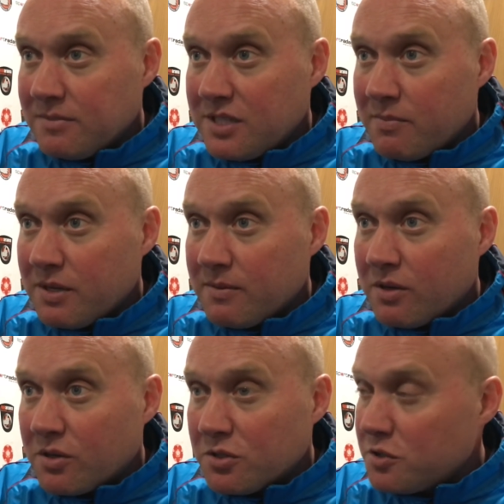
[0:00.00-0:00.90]
Chippenham have
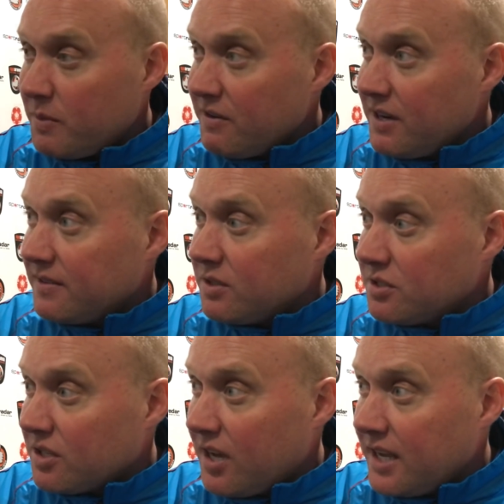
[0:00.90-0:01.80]
got good spirit,
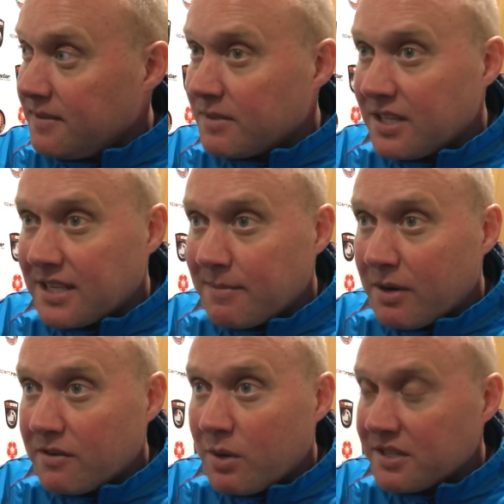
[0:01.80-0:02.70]
good side. I think they might have